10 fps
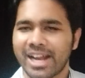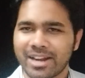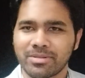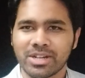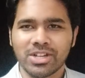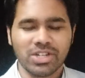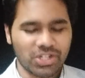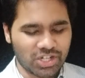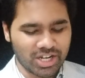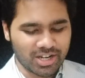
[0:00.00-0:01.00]
and
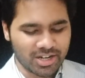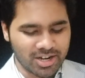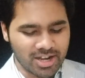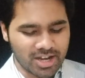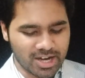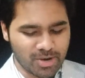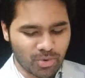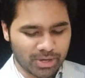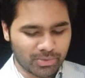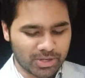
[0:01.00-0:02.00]
share
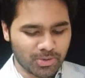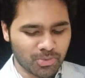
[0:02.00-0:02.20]
whatever you